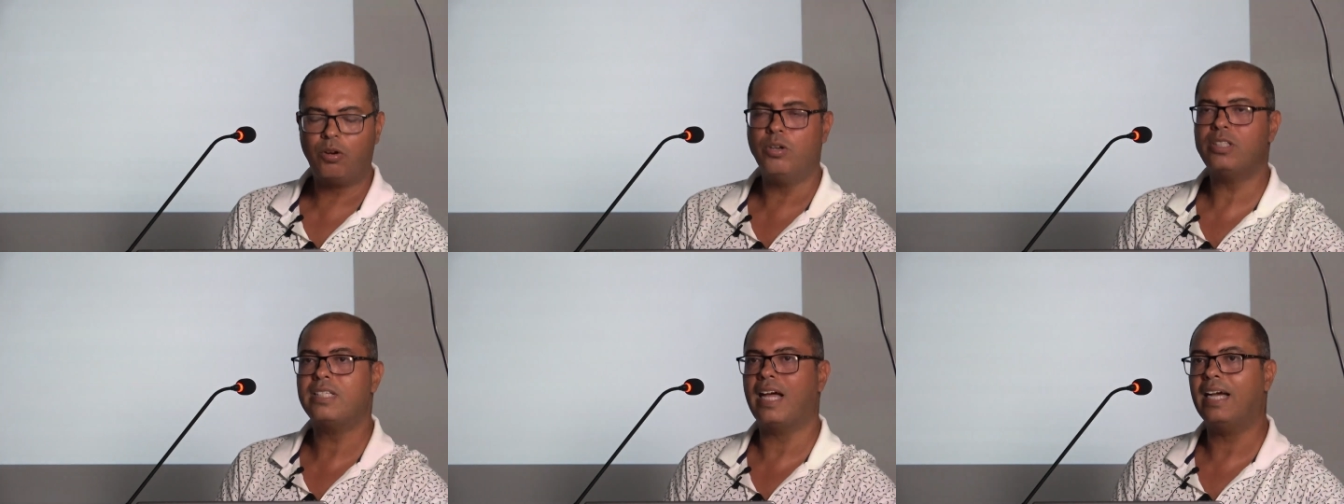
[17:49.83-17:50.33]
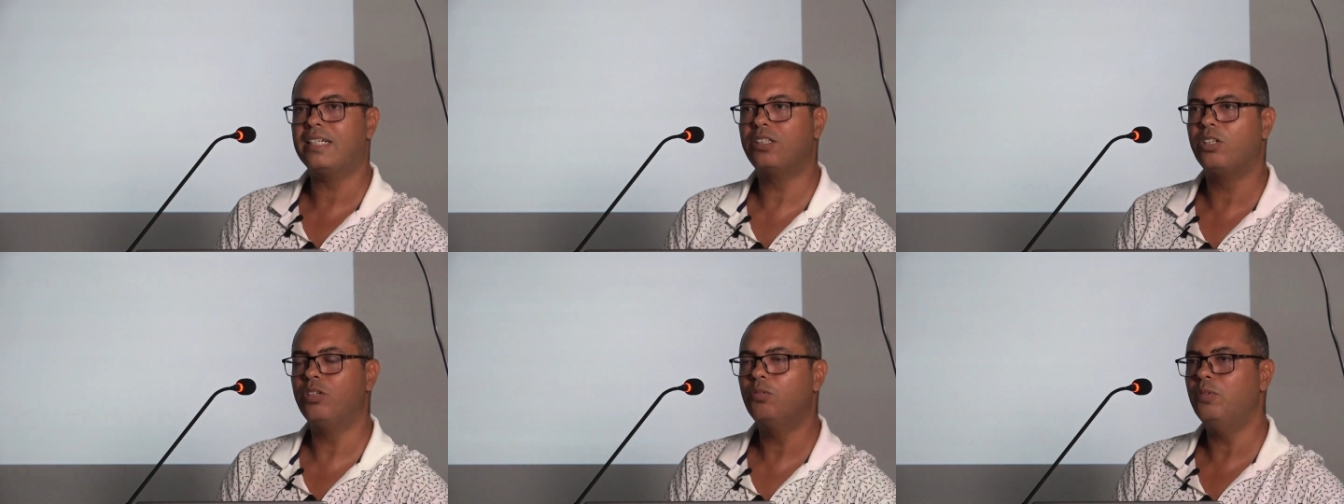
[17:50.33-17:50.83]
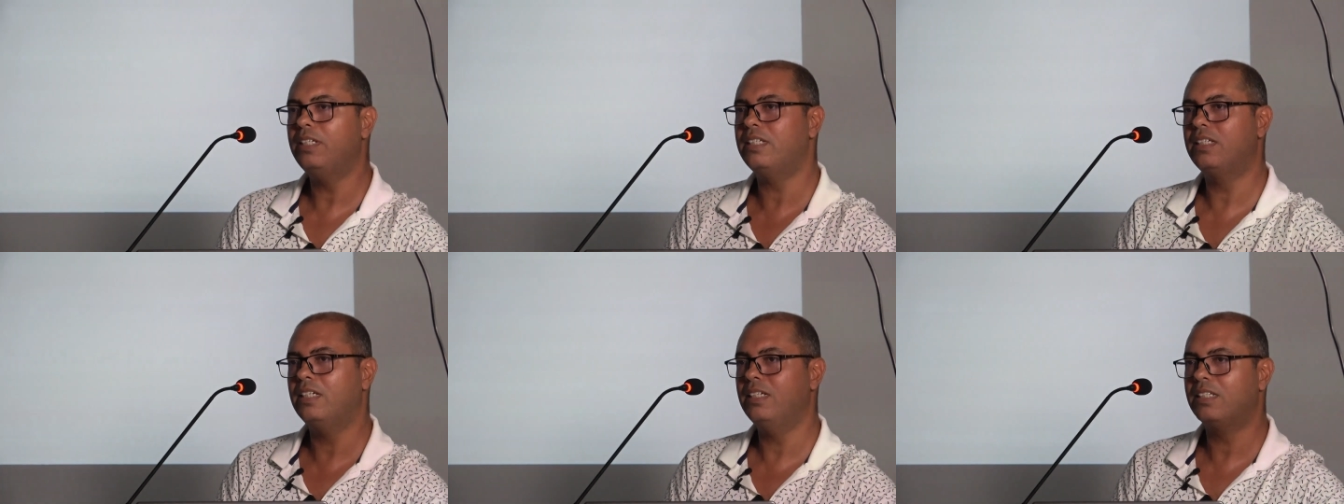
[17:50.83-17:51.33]
cost action,
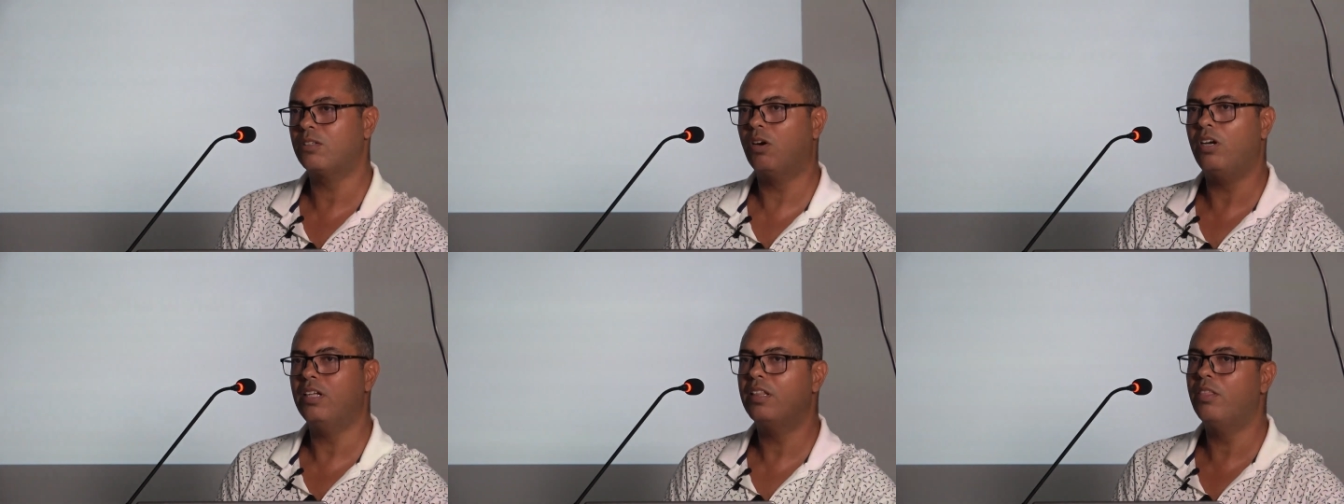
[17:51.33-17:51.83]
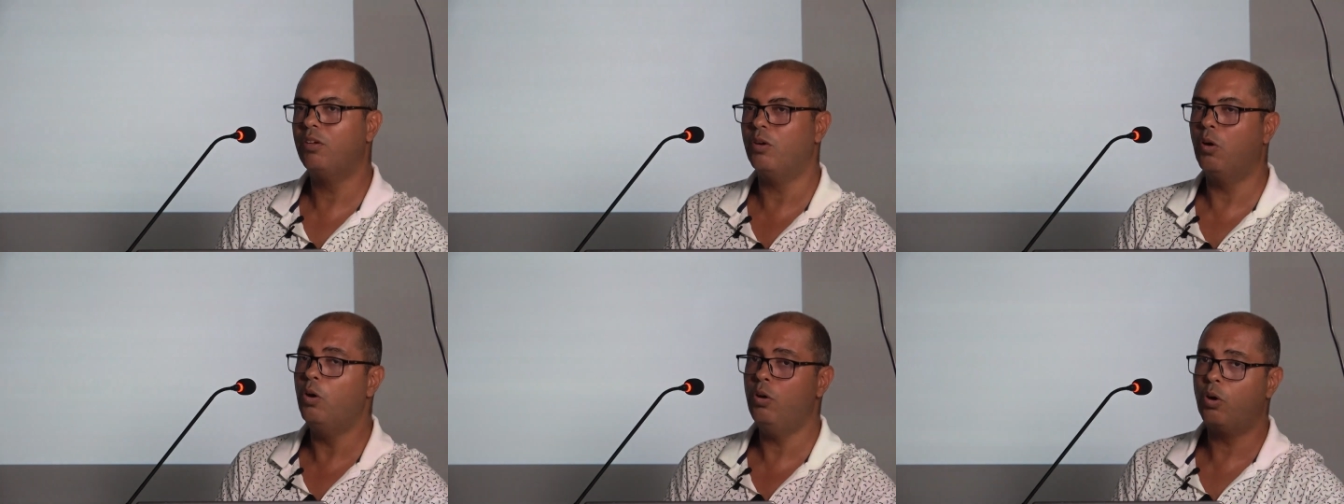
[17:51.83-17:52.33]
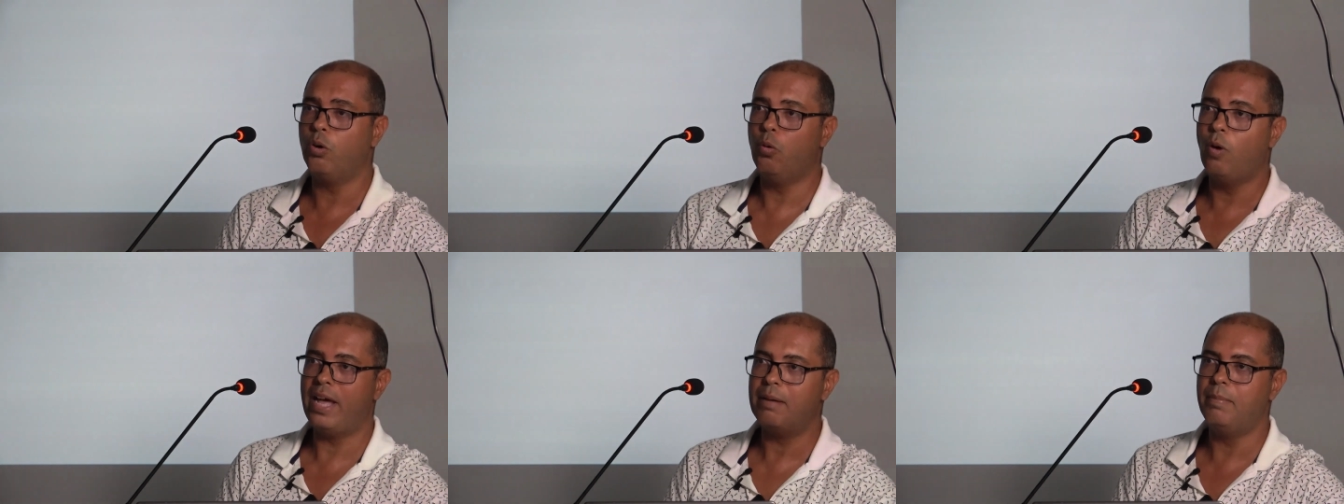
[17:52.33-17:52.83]
which is called the
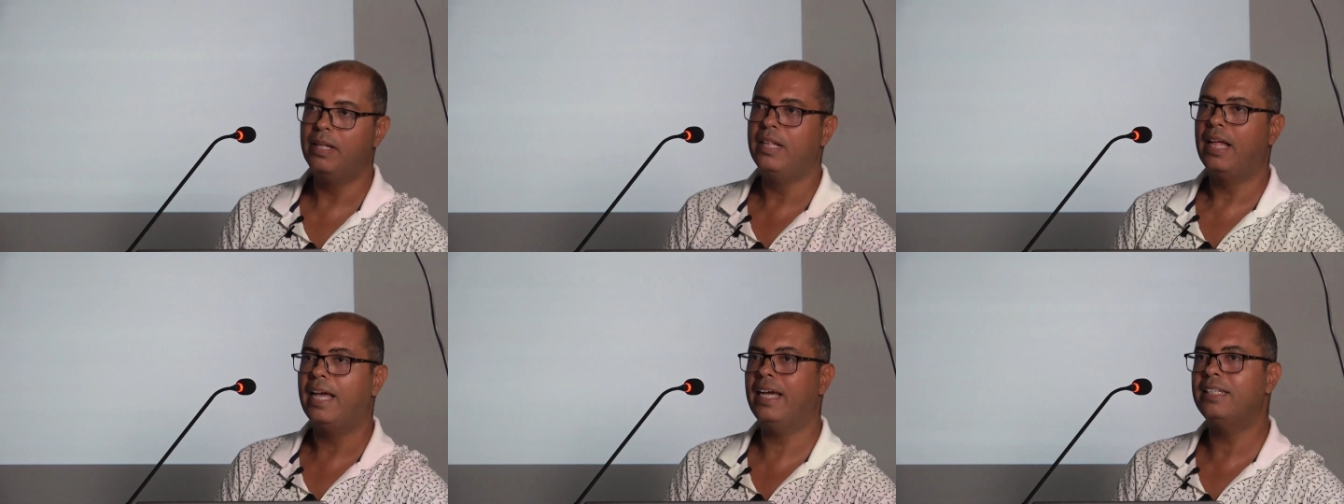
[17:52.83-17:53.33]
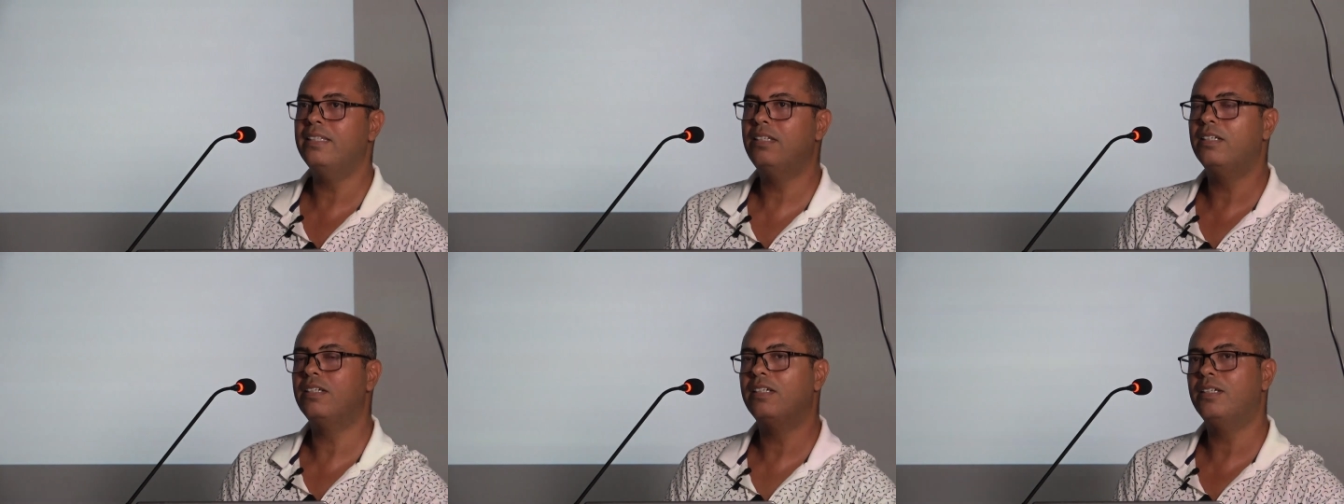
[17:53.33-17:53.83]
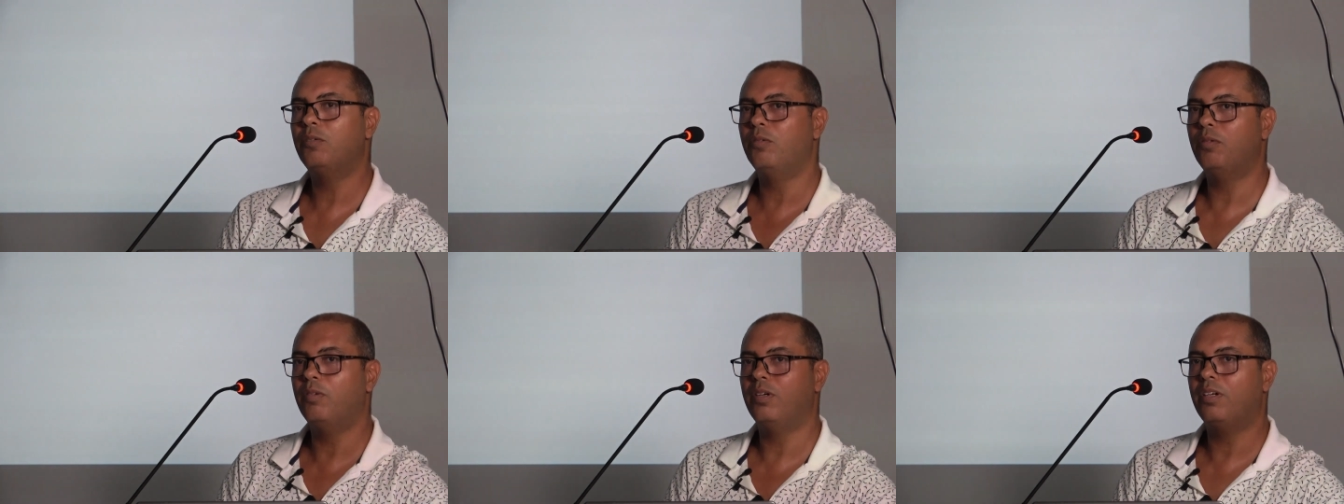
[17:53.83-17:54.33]
Euroweb, and
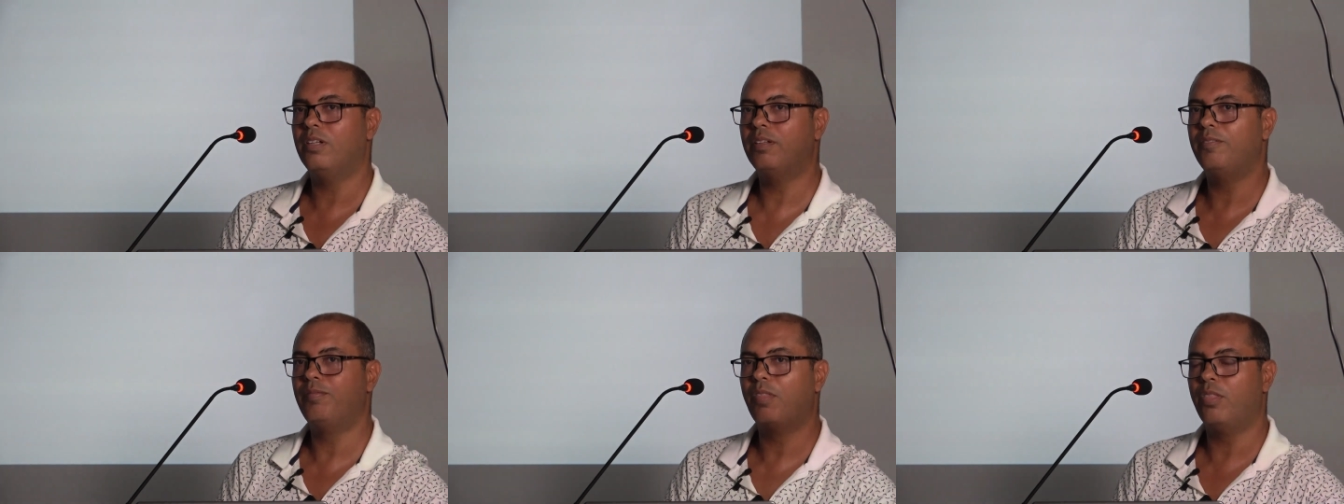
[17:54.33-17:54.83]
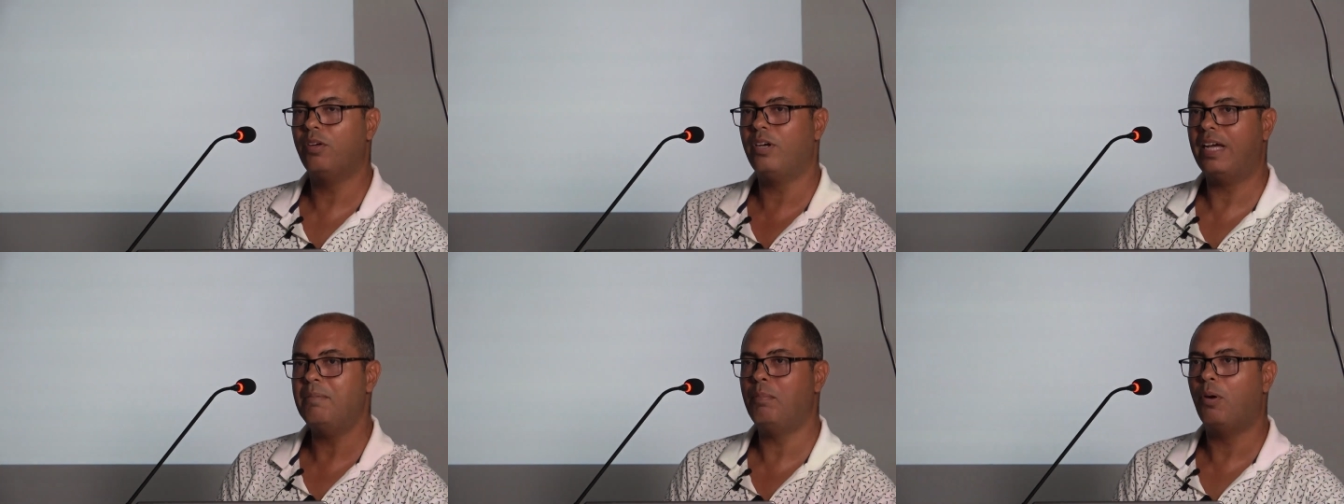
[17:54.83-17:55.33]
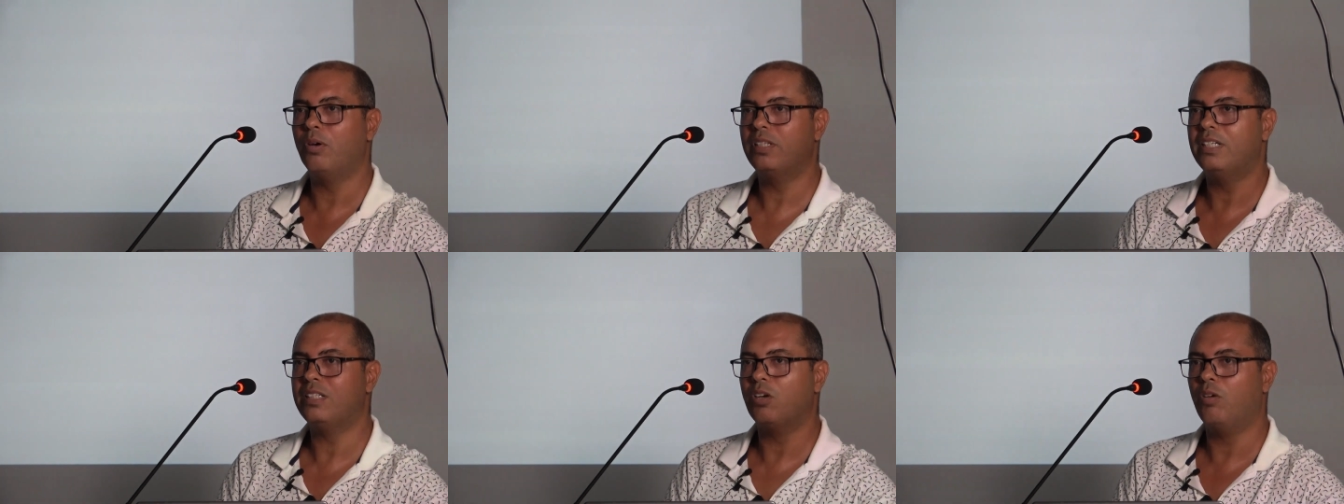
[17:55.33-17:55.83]
the
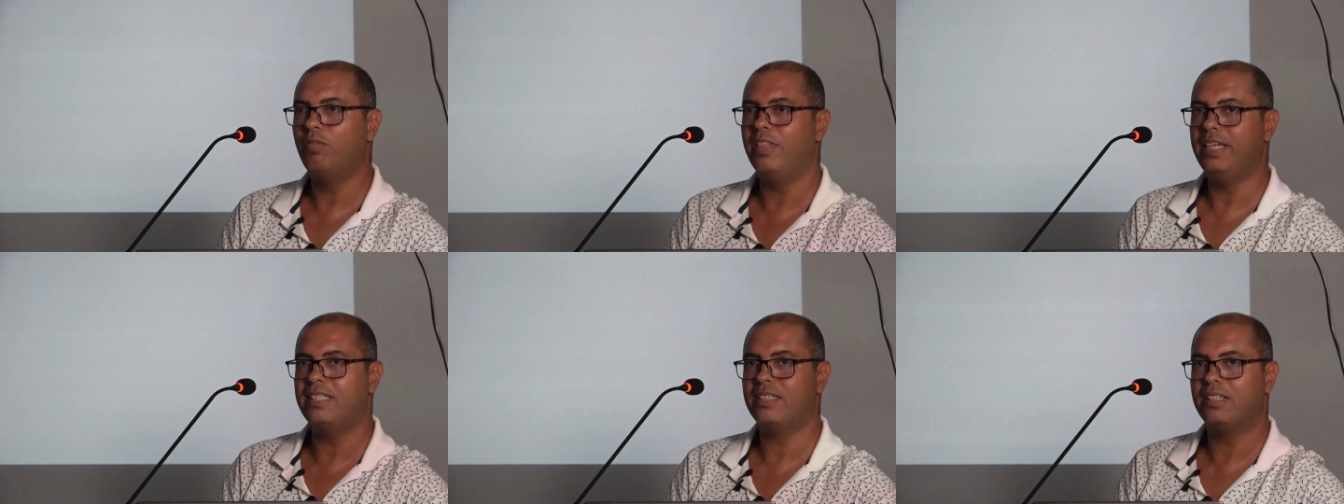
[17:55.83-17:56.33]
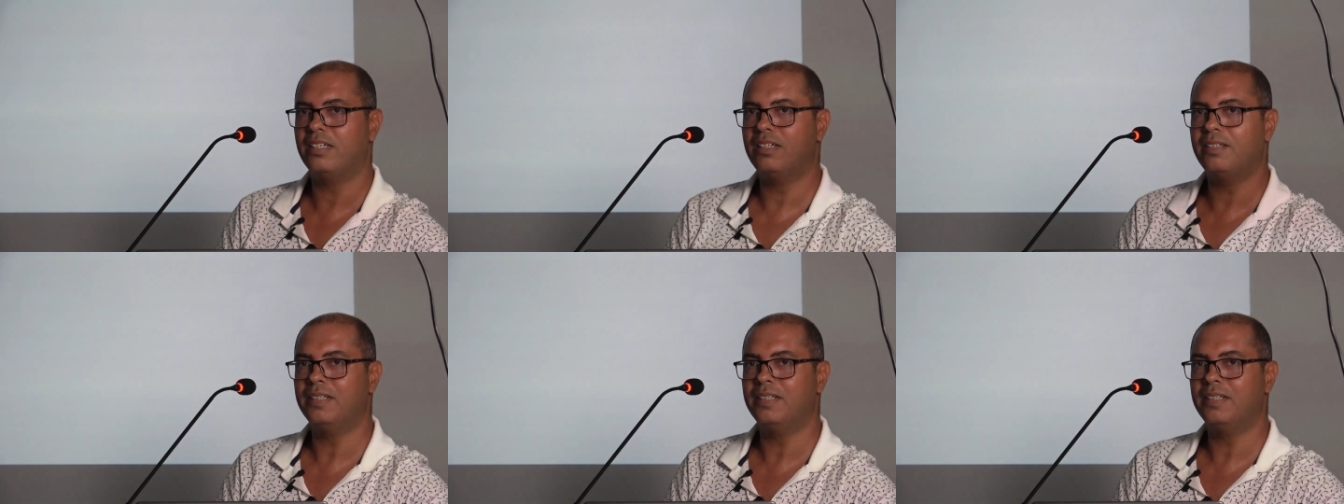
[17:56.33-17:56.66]
importance of this